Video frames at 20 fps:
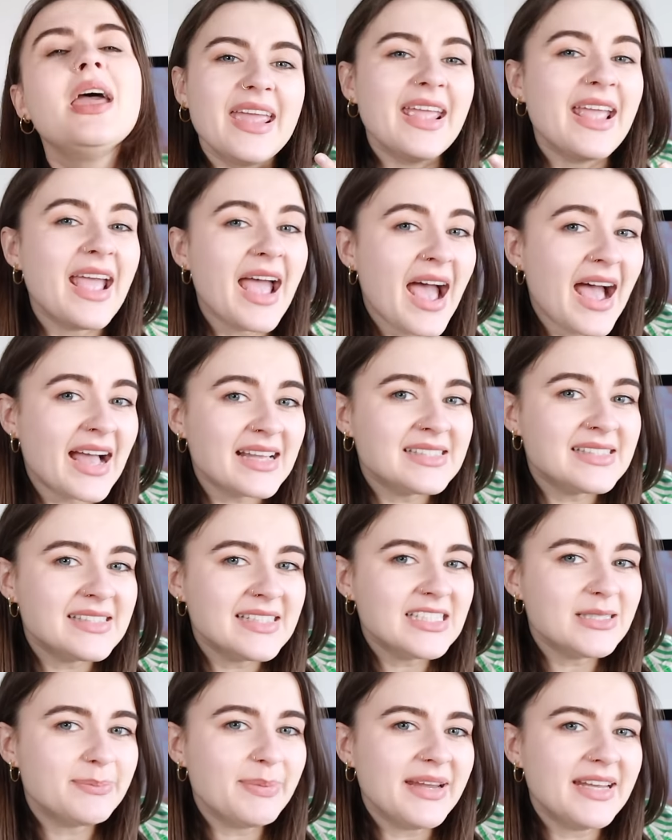It has
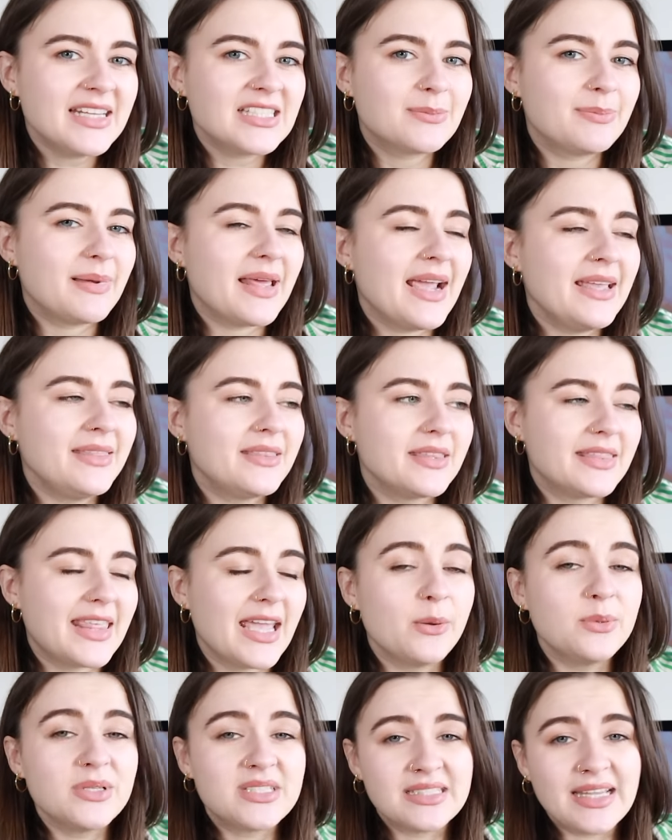since been explained that
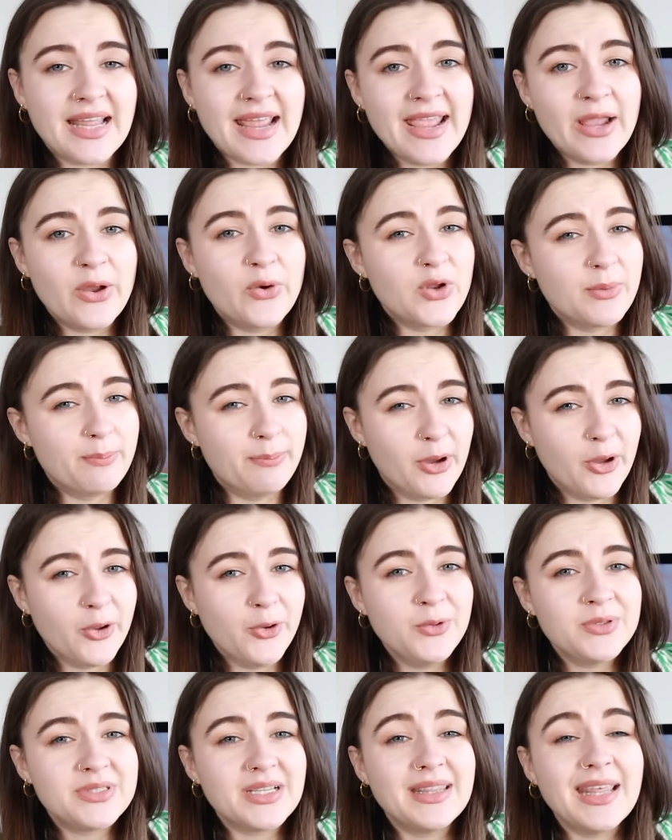they were staying on a
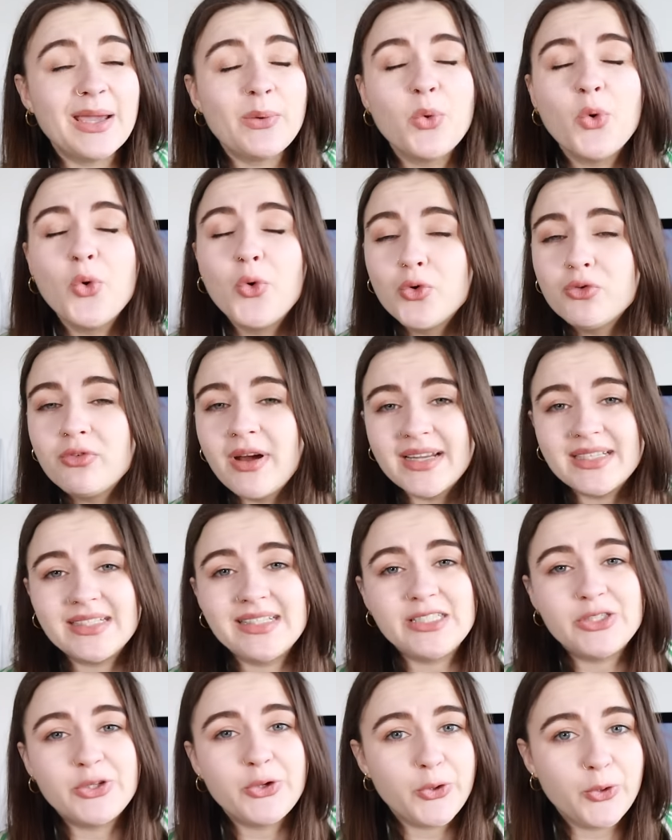boat and they were
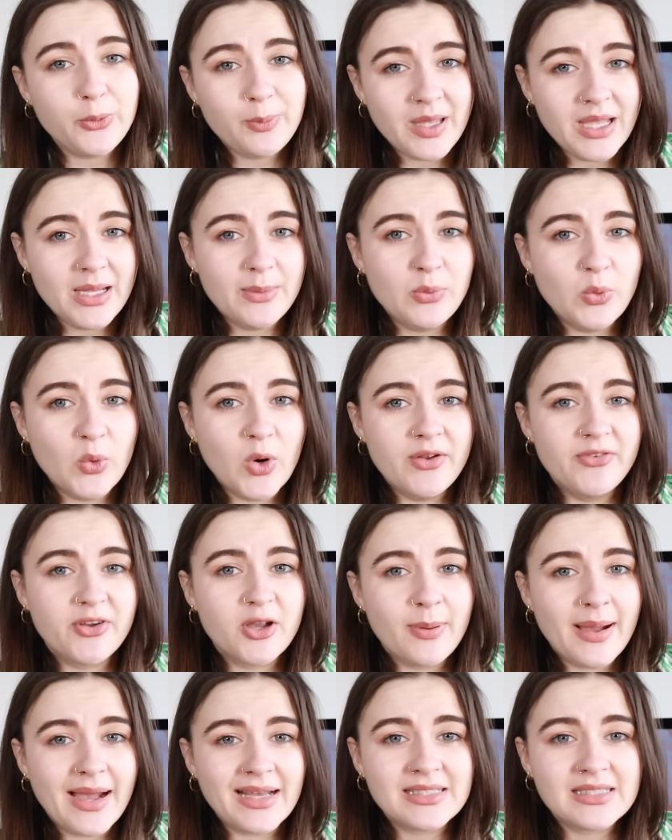already two people over
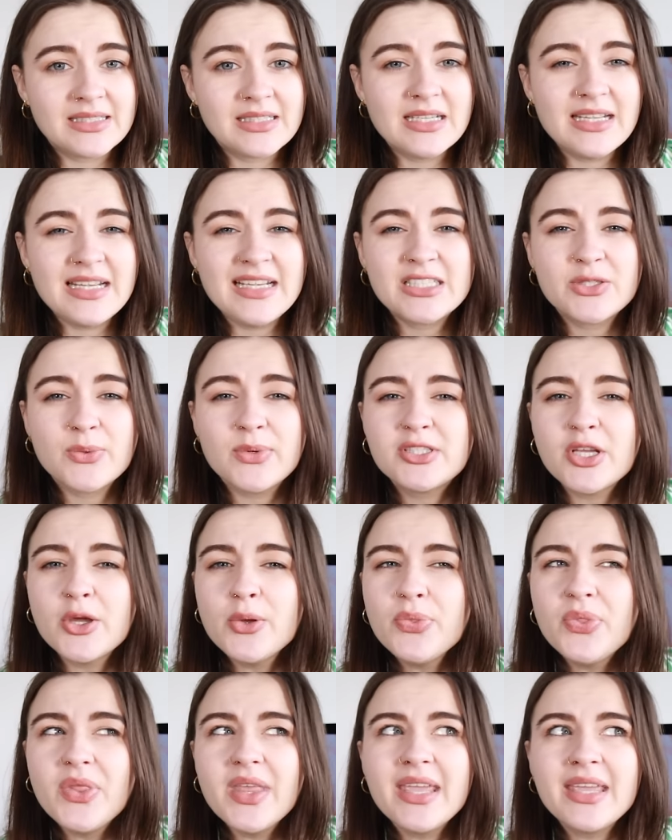capacity, so I
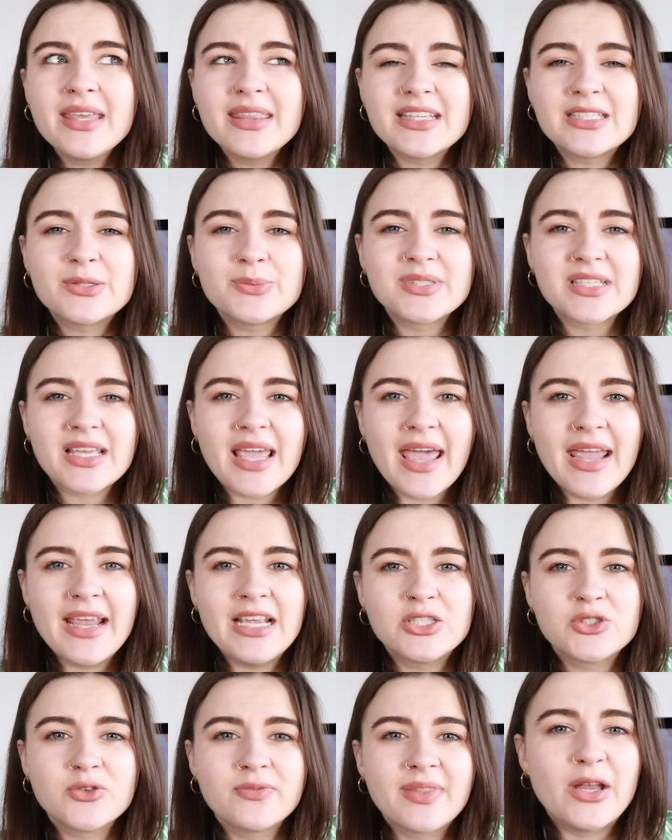don't think this was a
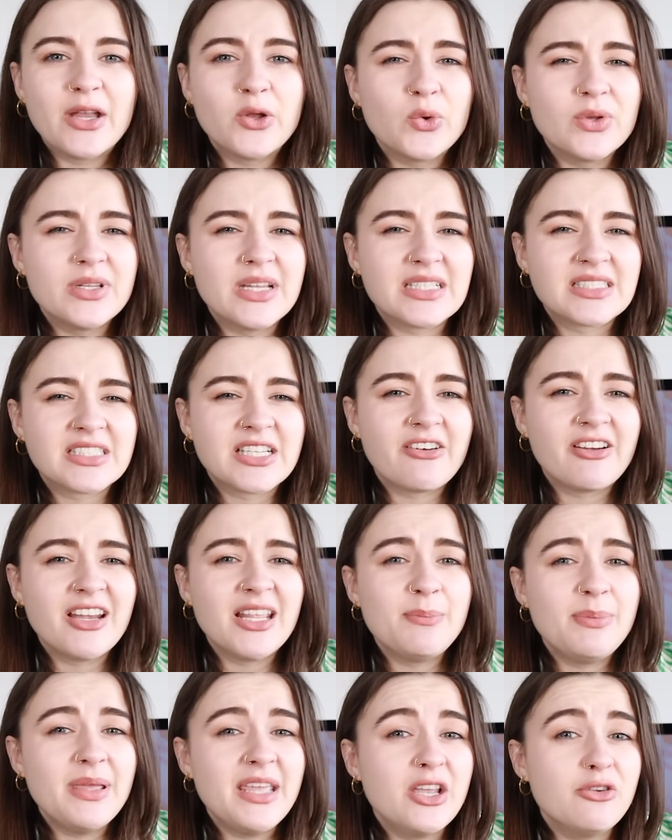case not
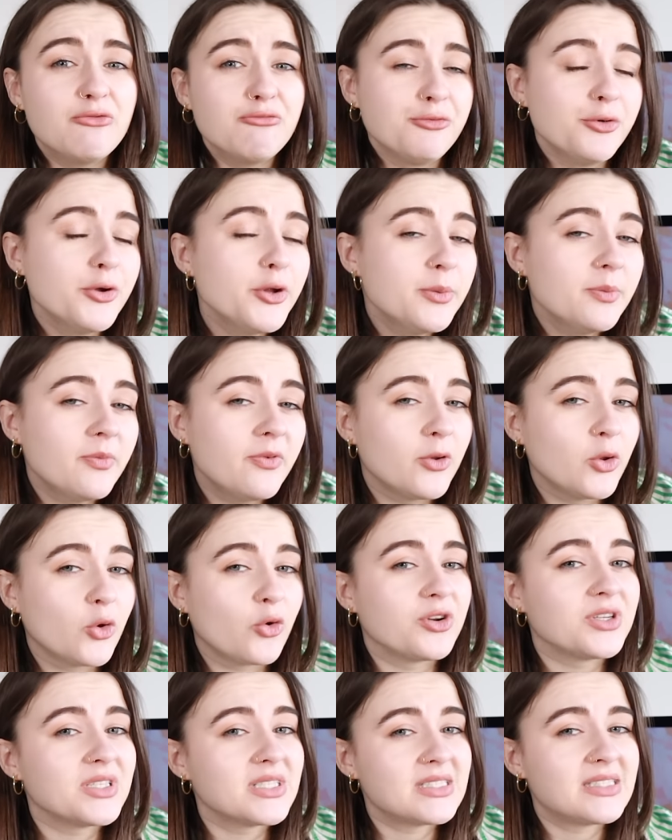necessarily being room for
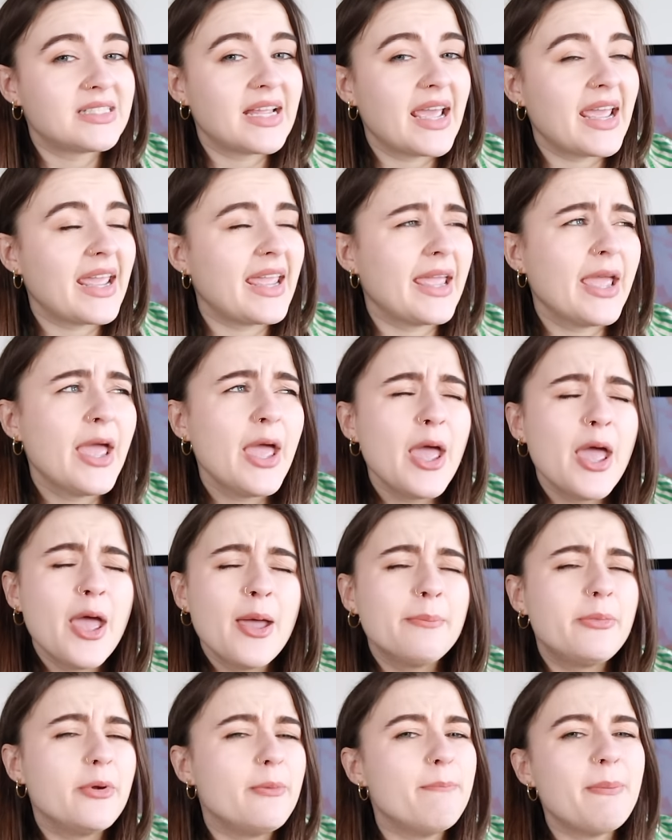Lauren to stay,
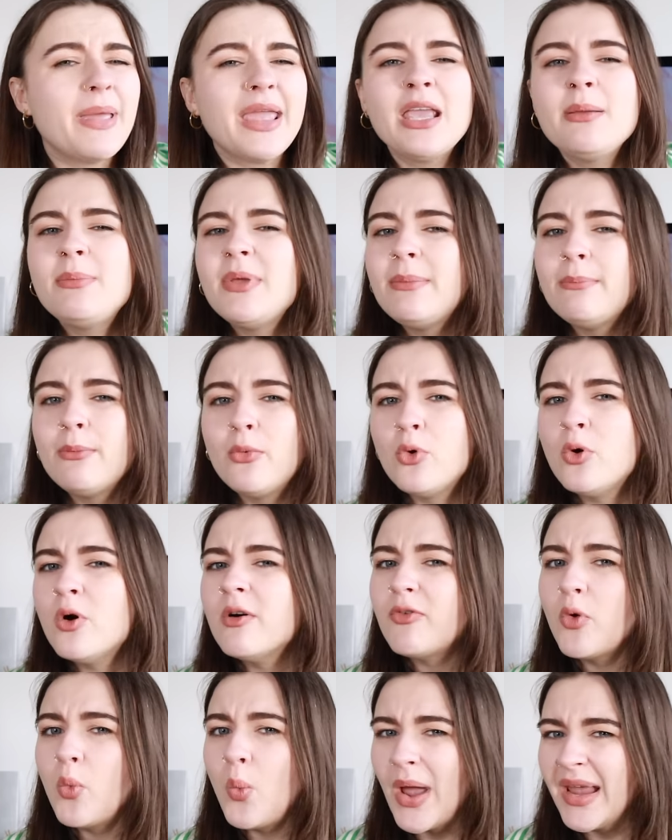but maybe more
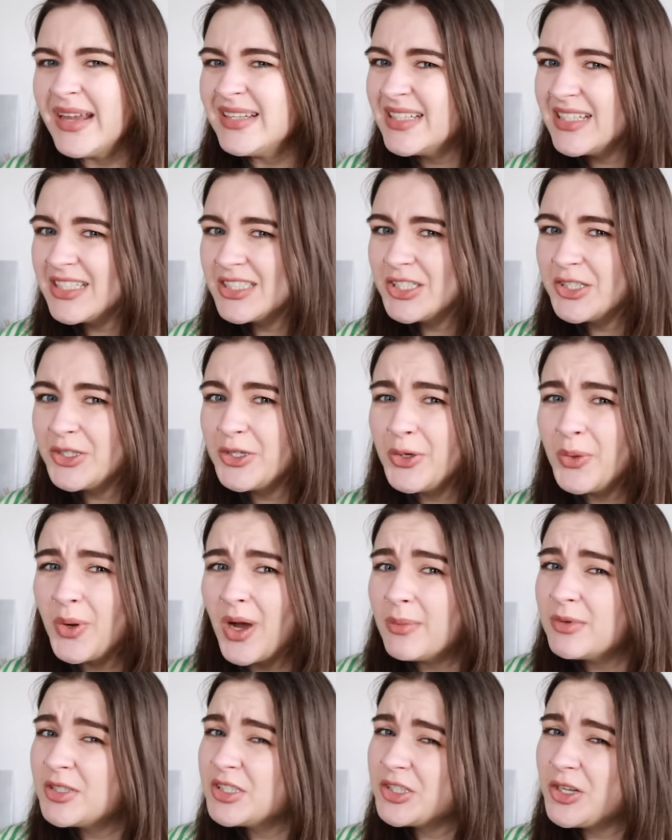of a weight issue,
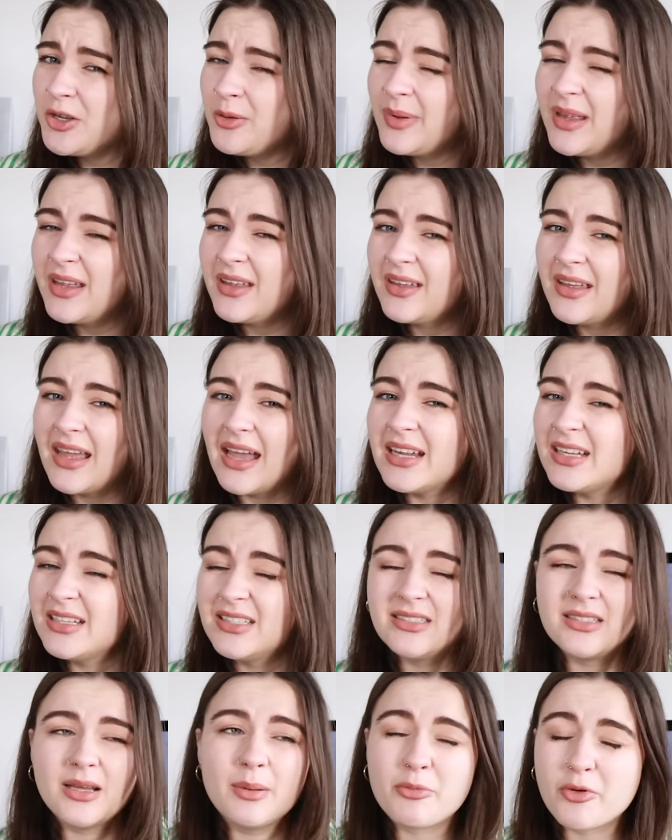I'm assuming,
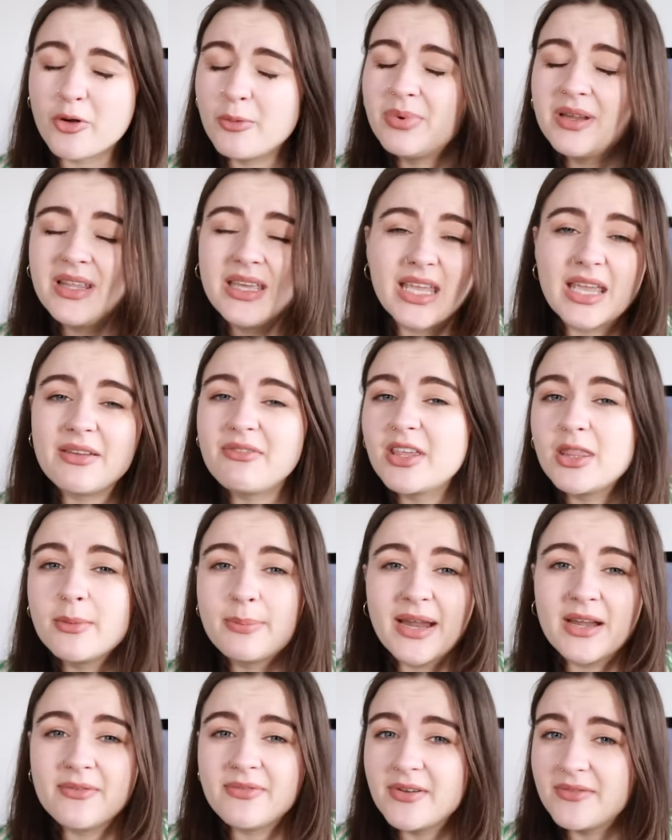and probably giving the
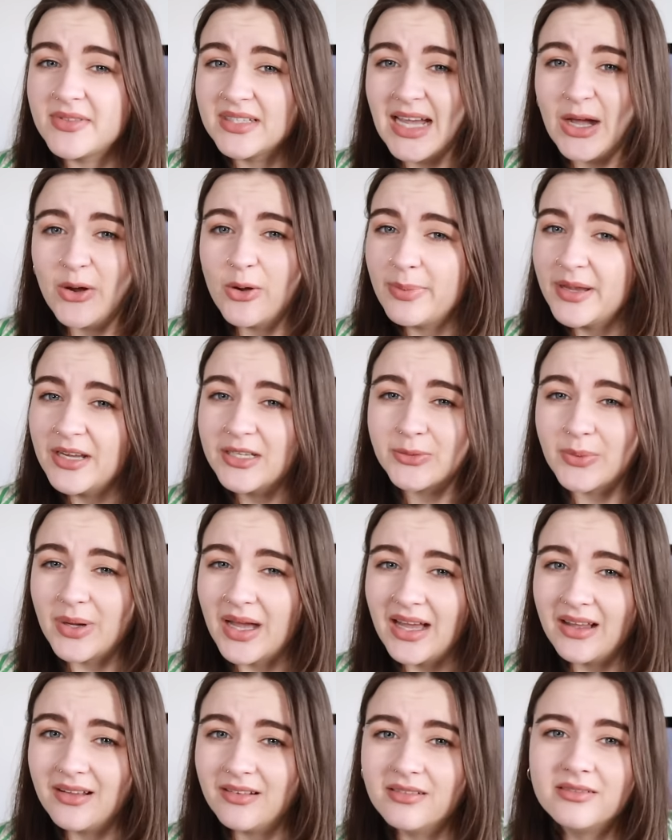benefit of the doubt a bit as
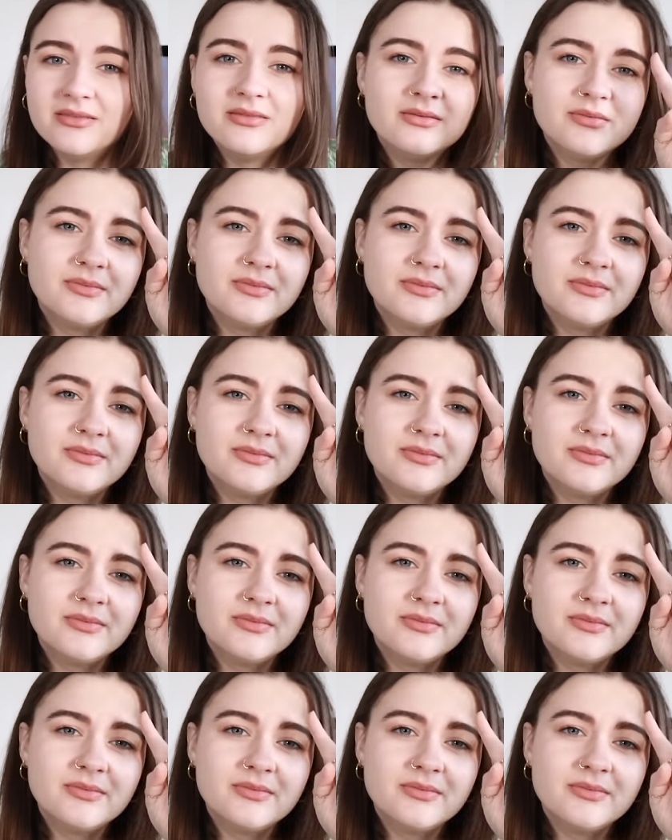well.